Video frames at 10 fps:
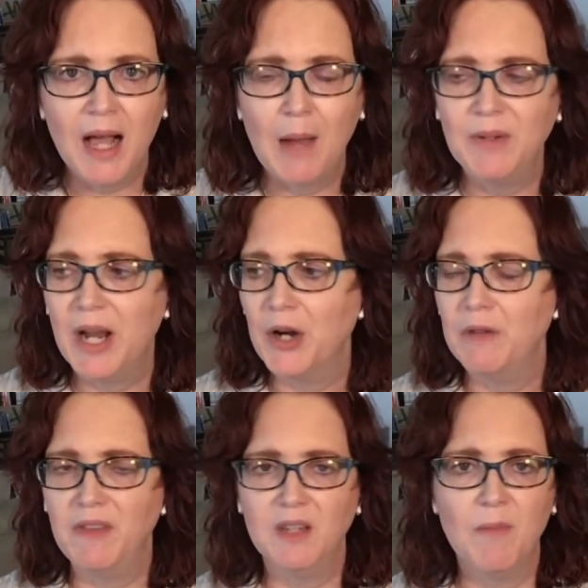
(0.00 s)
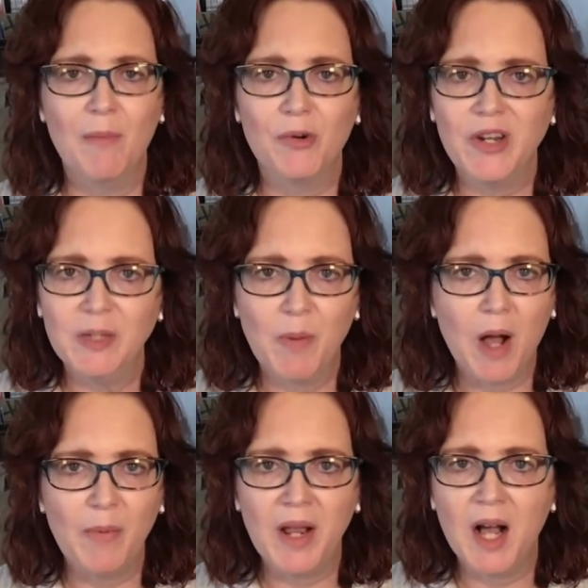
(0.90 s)
I'm tired of these memories
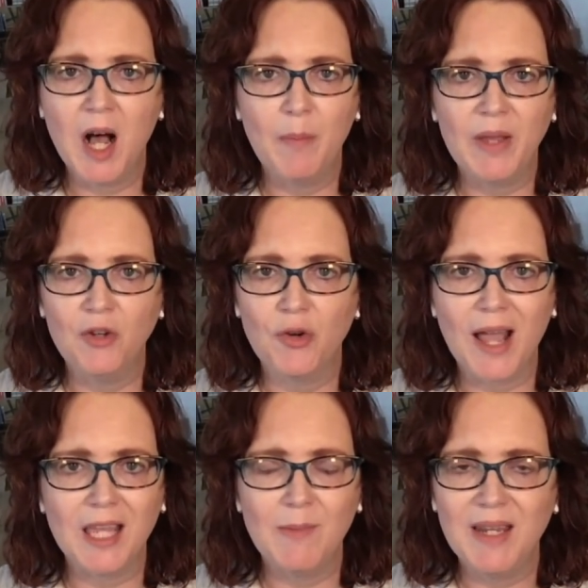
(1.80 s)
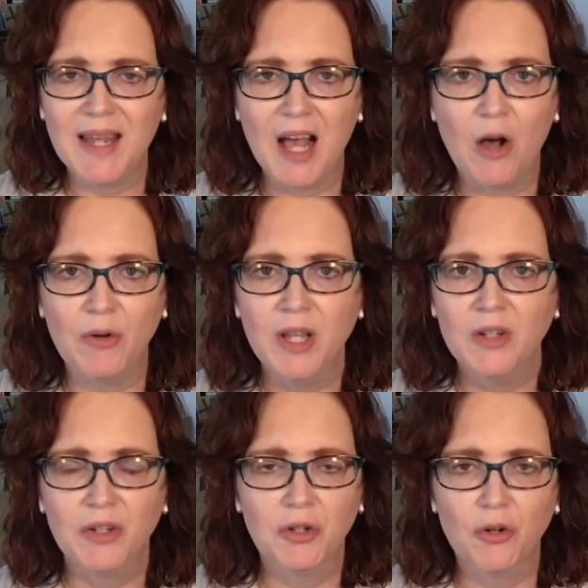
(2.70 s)
popping up and dragging me down,
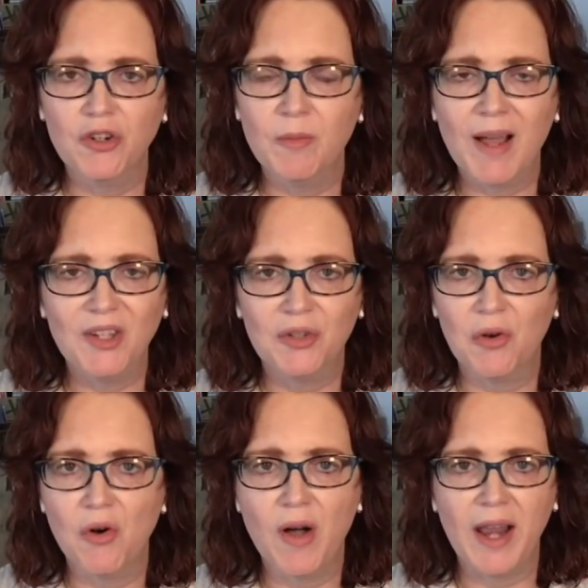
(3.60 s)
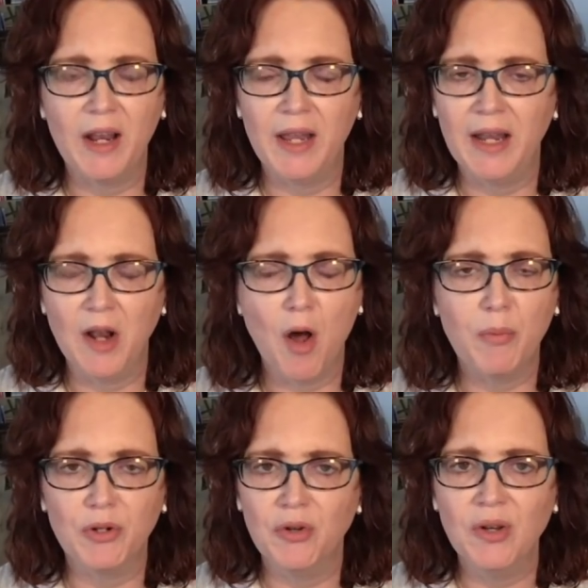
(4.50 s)
discouraging my soul at an
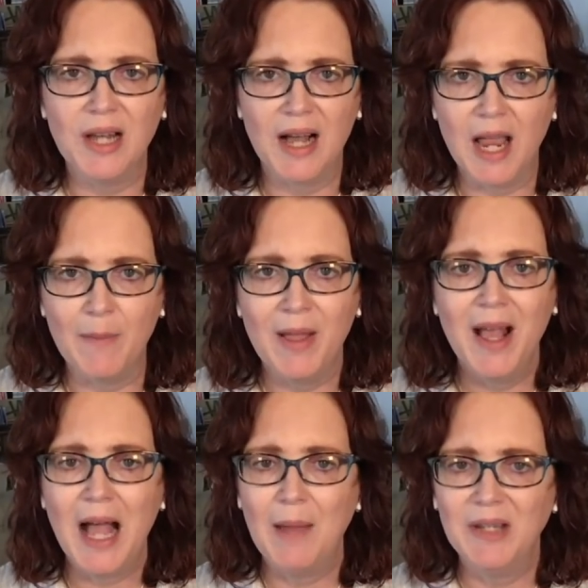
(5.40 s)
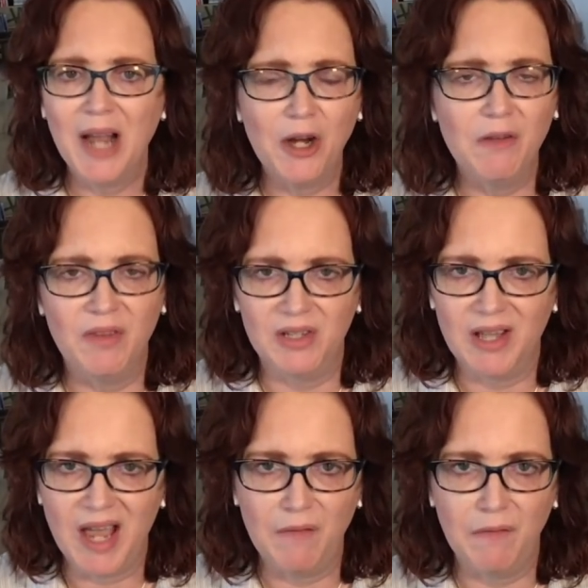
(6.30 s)
opportune time. I'm tired of this
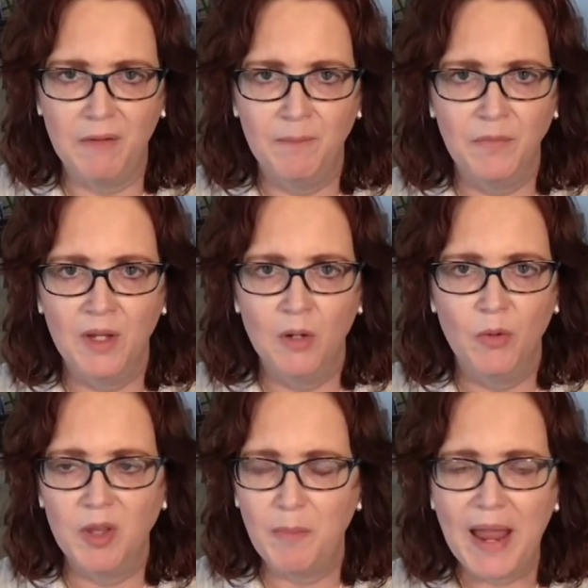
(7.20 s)
life where the